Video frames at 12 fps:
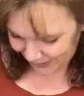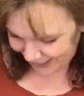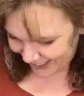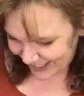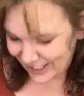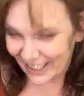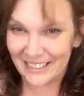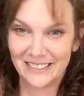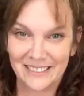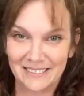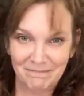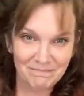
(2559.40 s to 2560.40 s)
Oh, I got to try
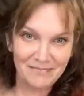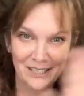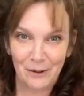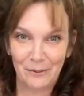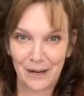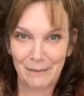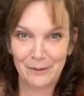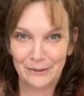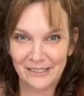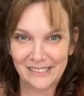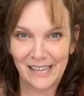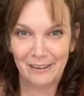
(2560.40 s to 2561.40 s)
this. You know what I'm
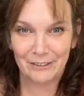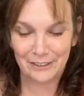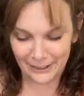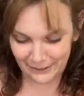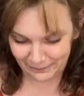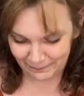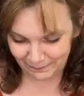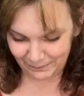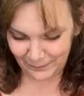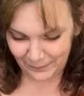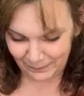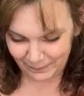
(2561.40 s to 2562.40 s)
doing this afternoon?
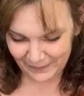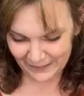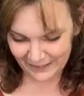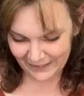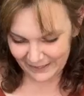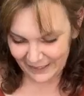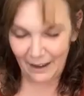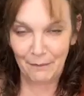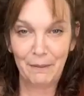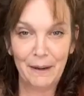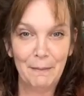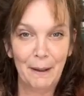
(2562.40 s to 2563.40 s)

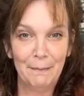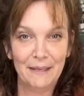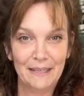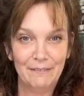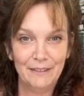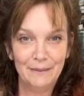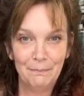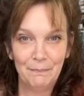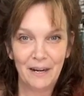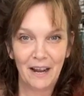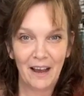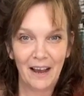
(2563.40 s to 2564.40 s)
Everybody might be leaving,
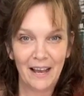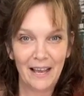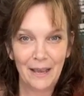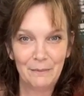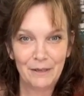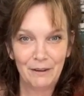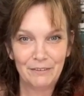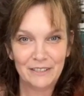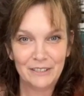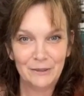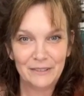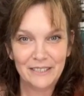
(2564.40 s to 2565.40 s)
but I am
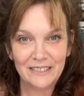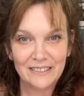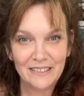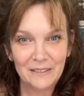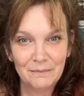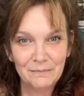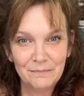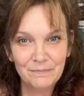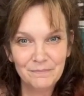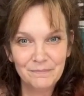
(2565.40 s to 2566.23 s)
definitely doing this.